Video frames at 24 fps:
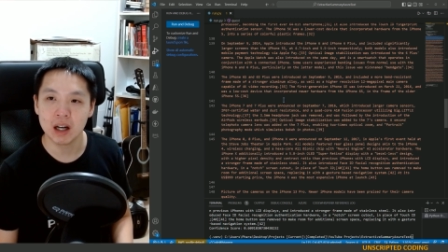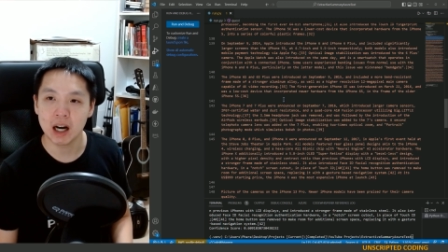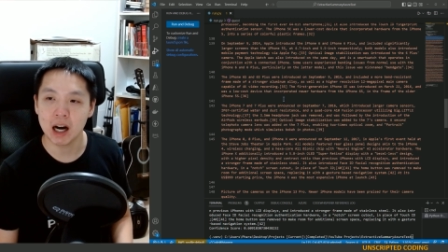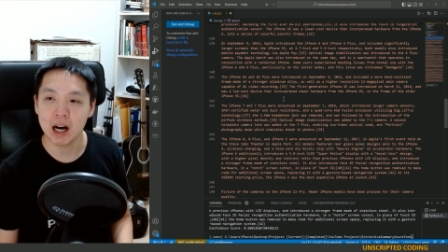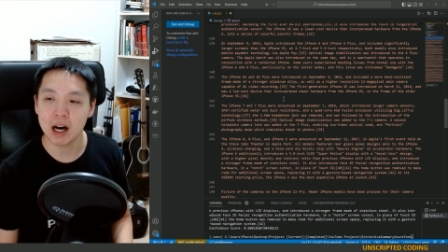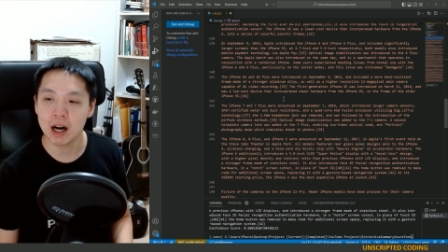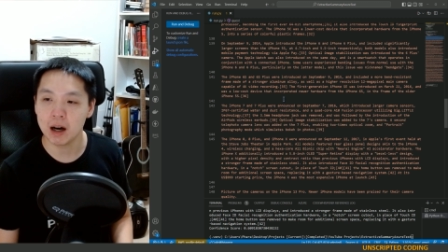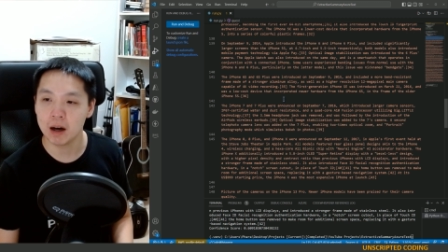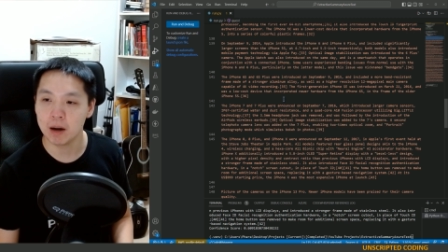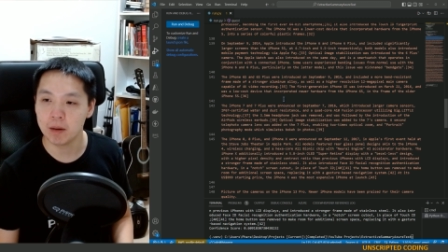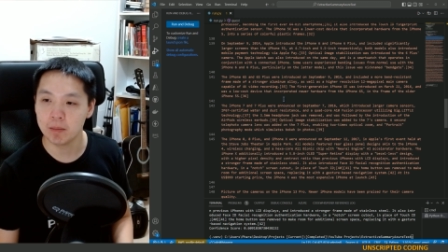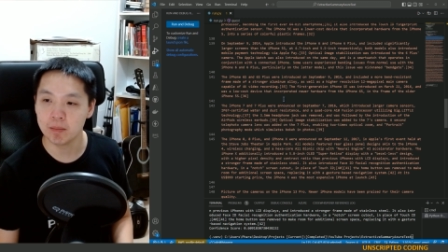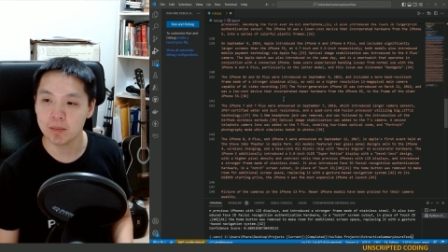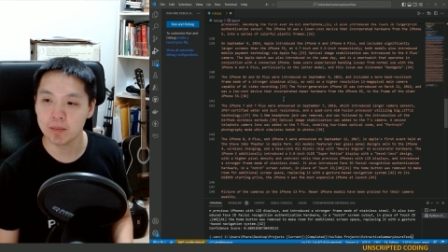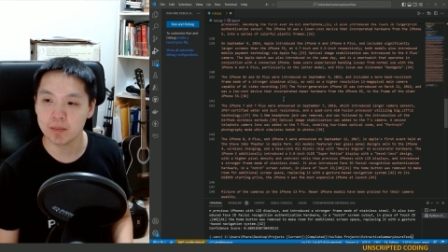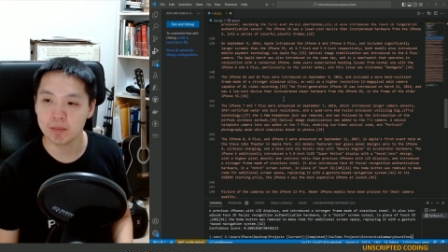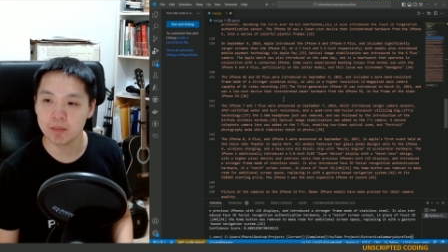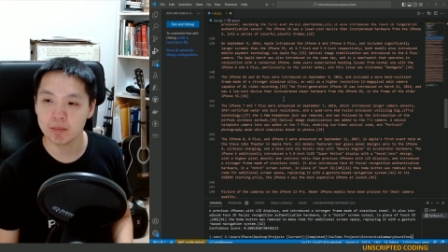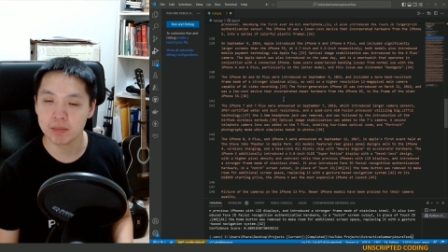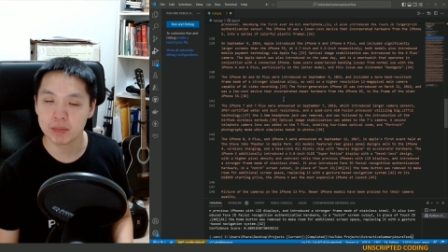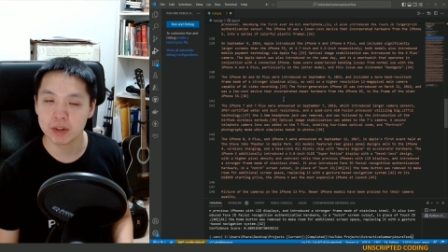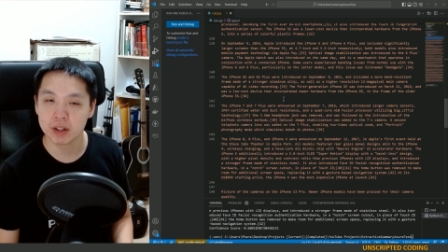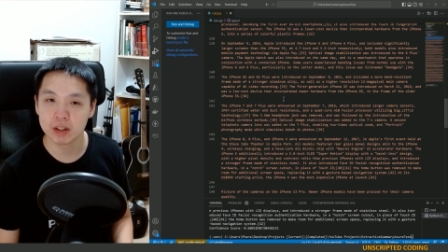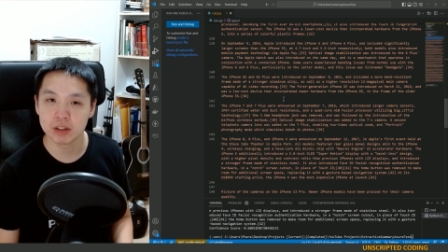um,
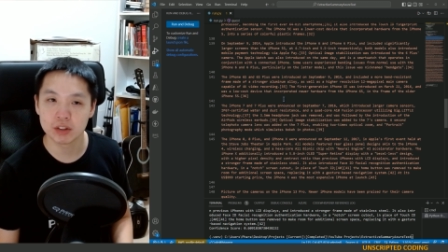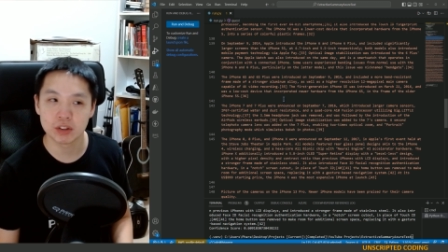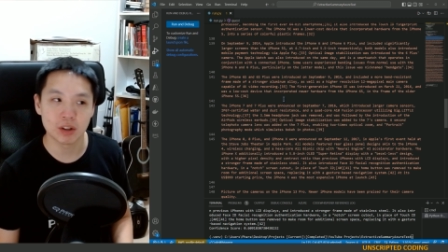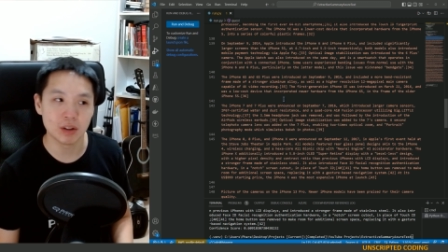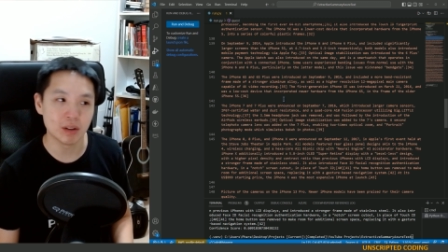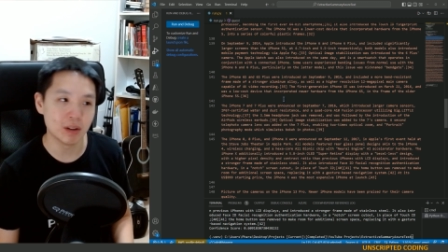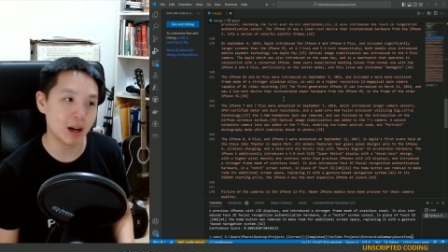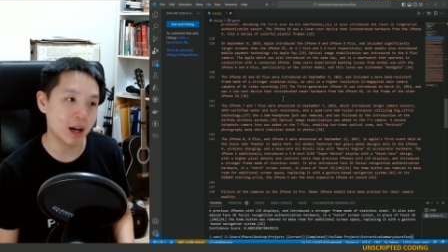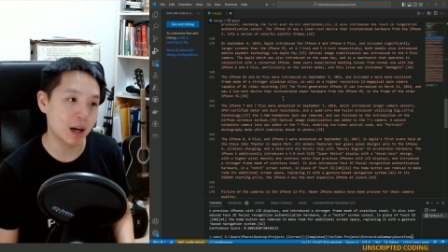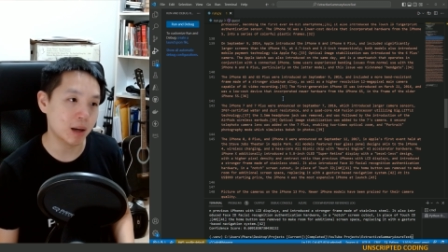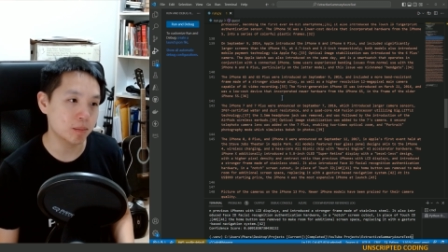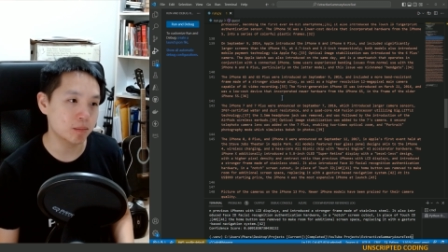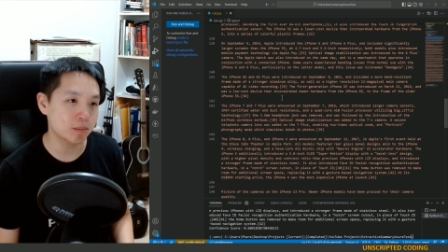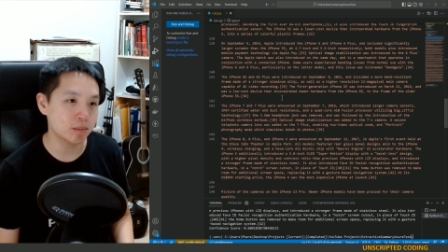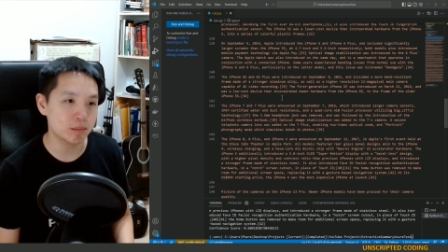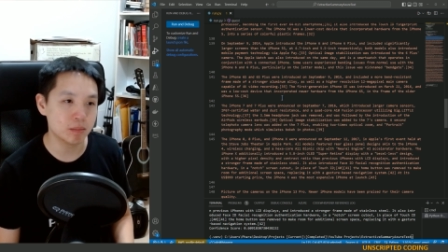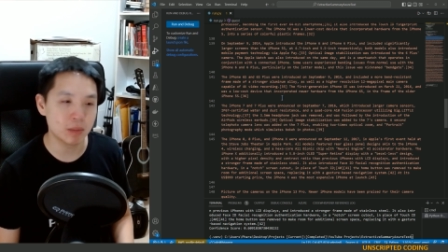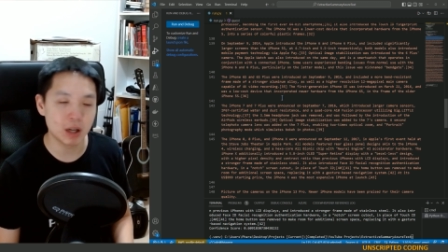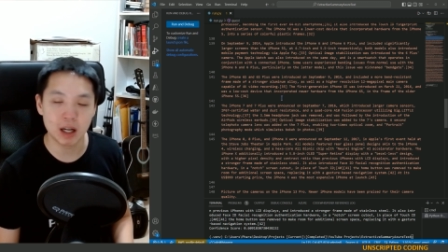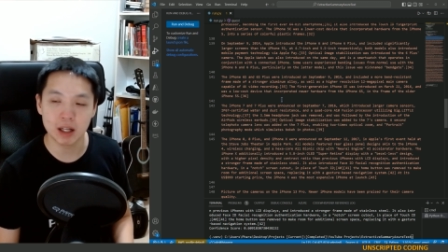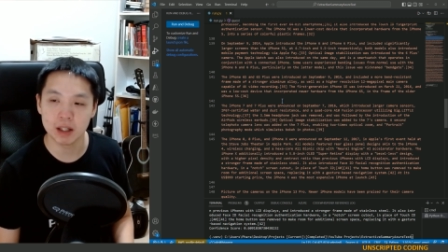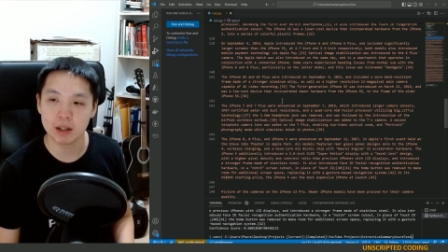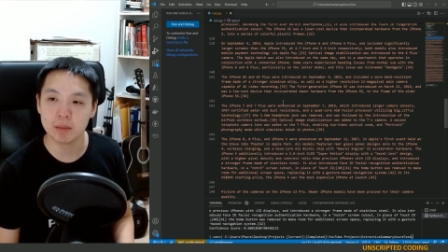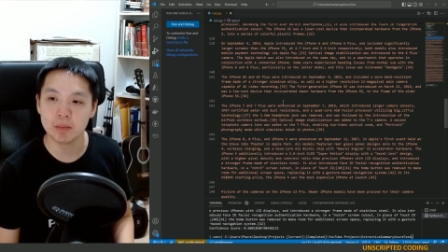so that
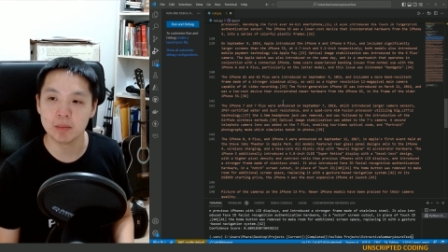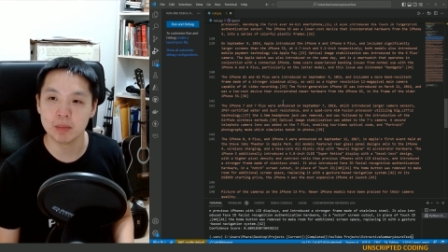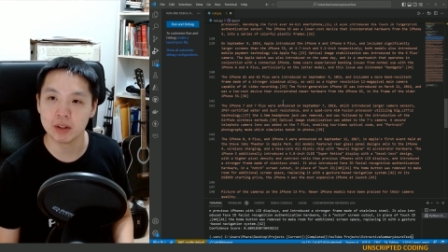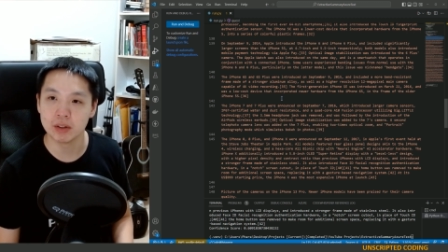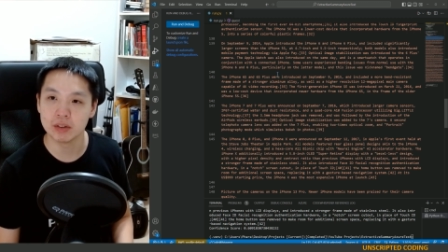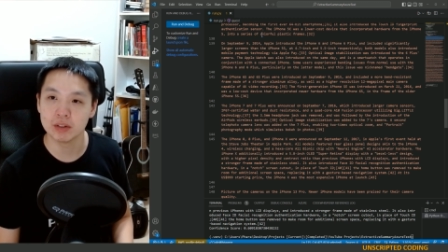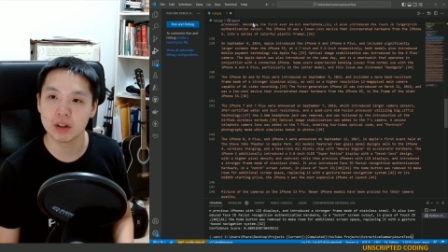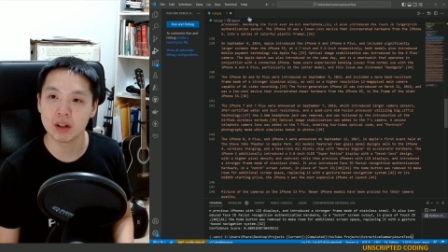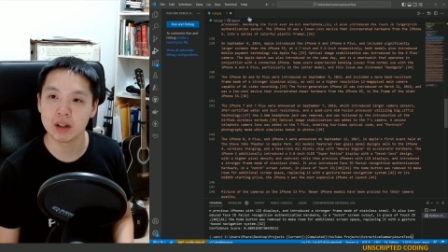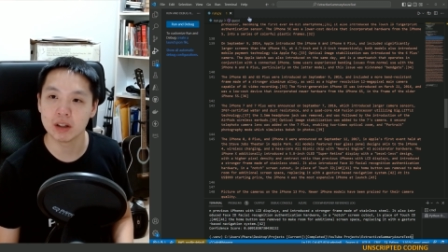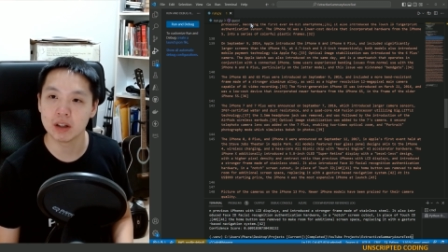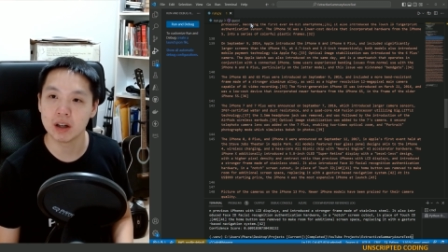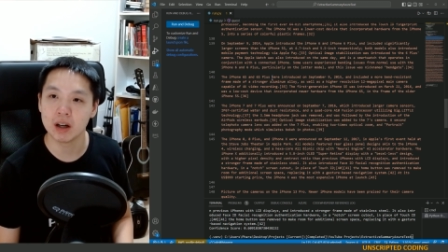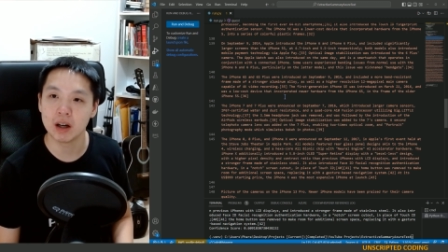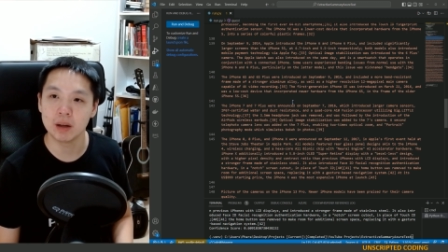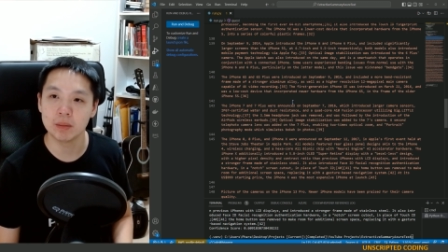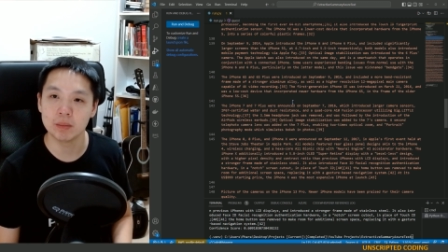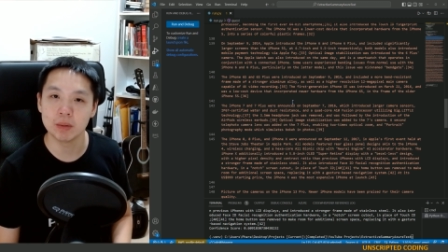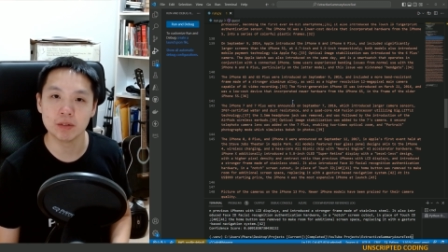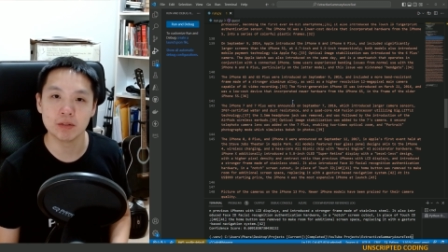I can build on top